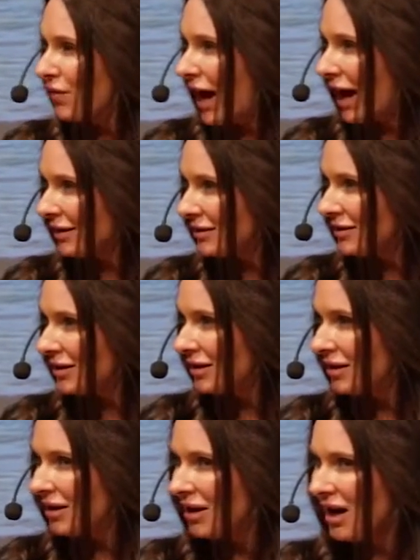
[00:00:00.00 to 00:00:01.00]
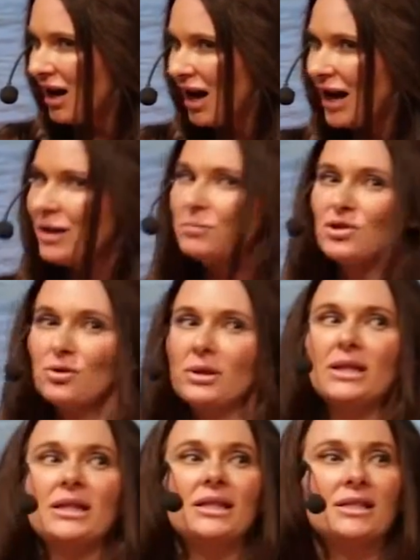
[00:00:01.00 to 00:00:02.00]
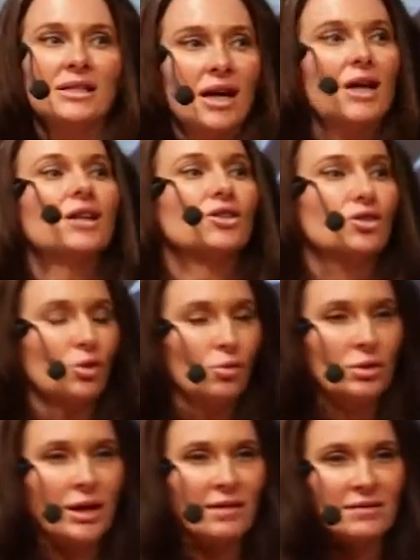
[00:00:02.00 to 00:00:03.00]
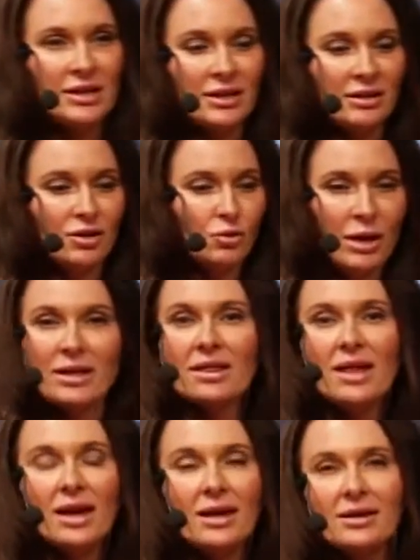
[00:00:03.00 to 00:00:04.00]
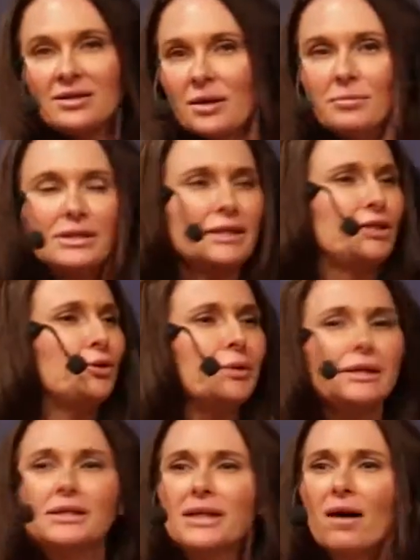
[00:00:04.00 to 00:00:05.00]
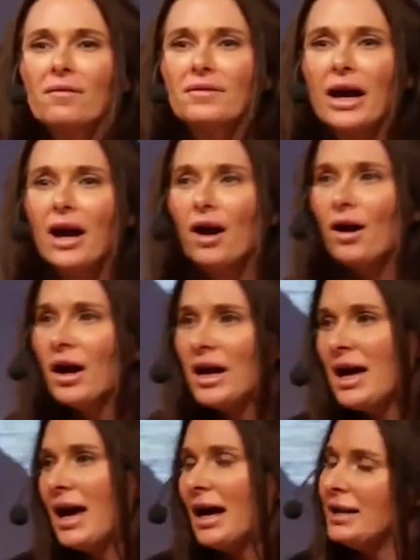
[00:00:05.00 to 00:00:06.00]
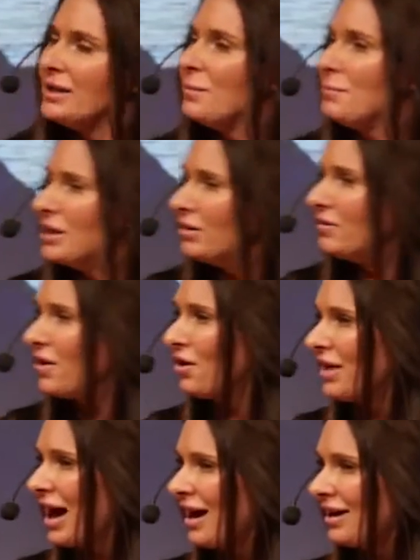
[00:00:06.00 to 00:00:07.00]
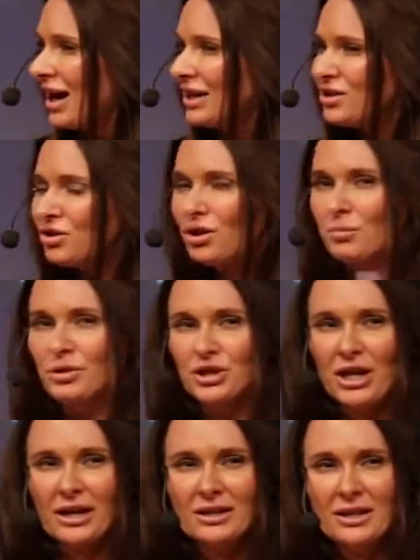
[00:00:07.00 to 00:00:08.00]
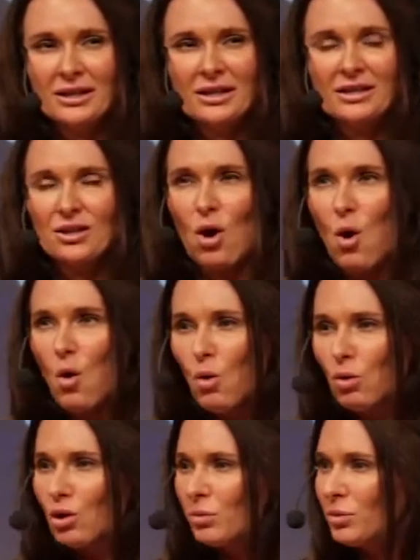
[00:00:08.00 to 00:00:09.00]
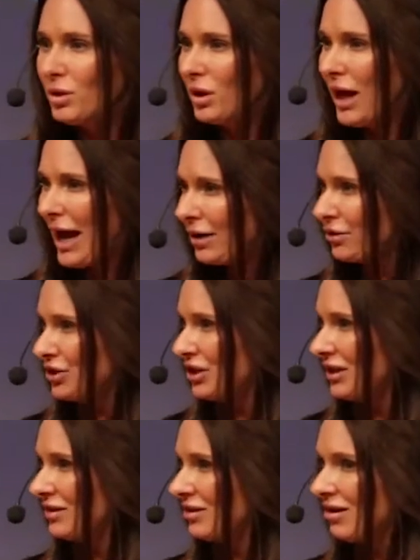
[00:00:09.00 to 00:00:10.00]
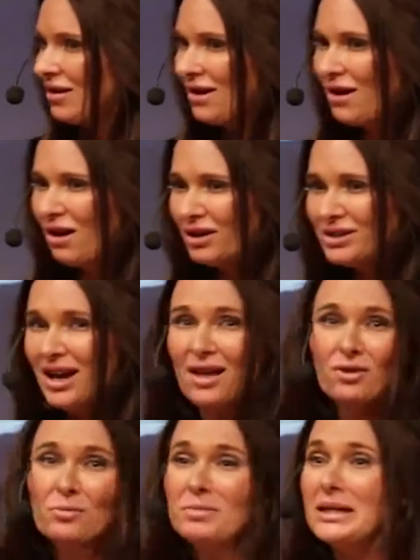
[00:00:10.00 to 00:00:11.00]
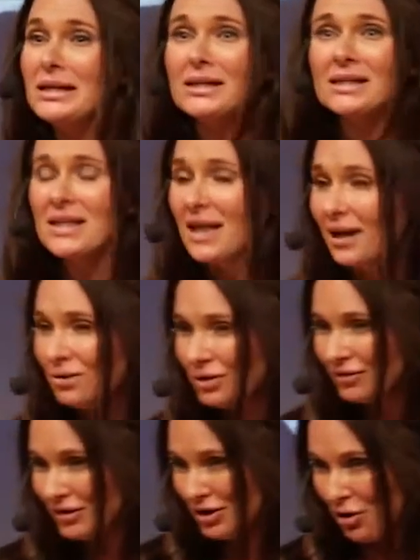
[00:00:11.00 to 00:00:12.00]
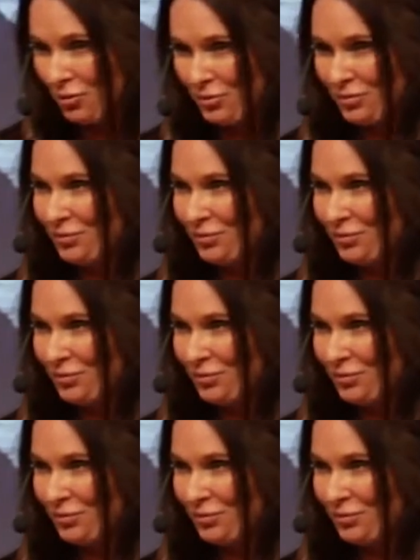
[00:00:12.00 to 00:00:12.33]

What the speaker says: fast? I am doing these soul-loving, great things. I'm doing self-care. And in the middle of all that, I started projecting these horrible energies onto other beings that I don't even know.